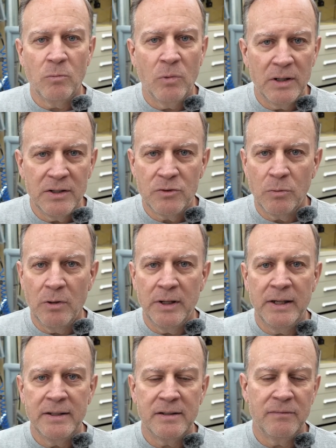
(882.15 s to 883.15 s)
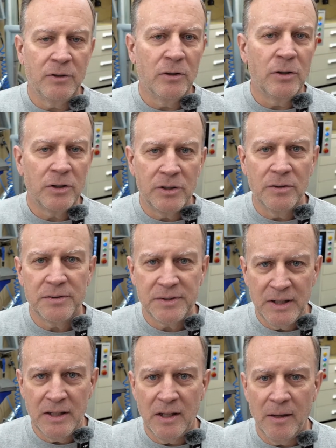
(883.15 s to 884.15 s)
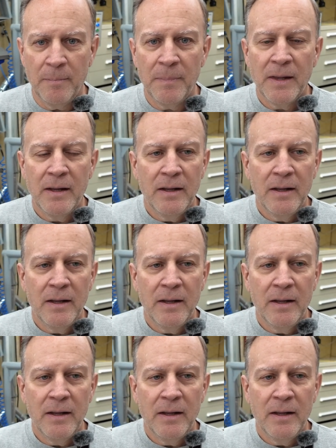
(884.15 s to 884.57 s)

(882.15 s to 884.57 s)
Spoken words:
120s, if you look, you'll see them.